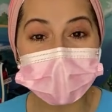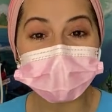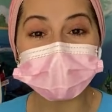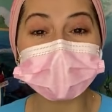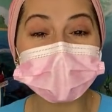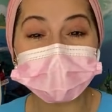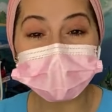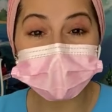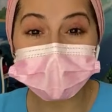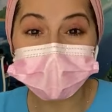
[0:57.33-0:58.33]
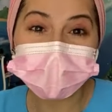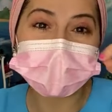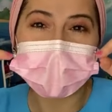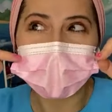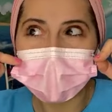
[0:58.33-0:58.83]
I would love to do
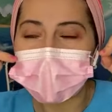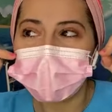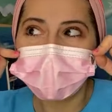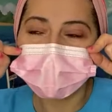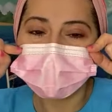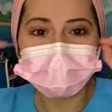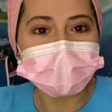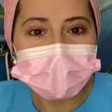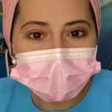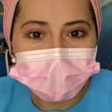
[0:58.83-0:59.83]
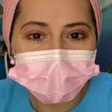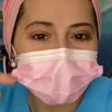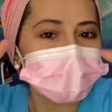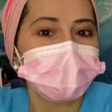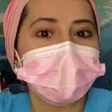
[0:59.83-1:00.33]
like every week
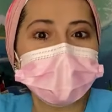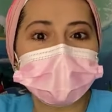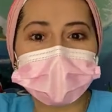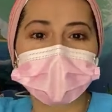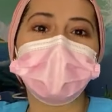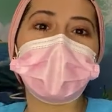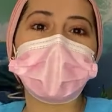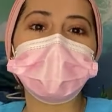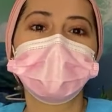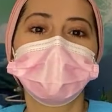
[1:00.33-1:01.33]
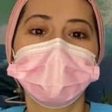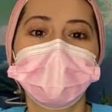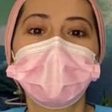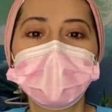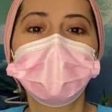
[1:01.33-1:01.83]
or 2 weeks a giveaway.
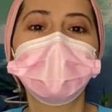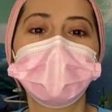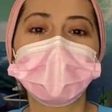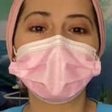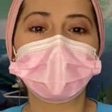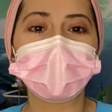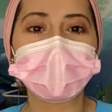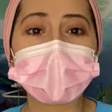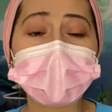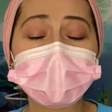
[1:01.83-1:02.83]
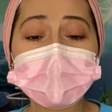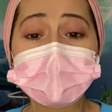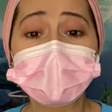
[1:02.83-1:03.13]
What do you think about that?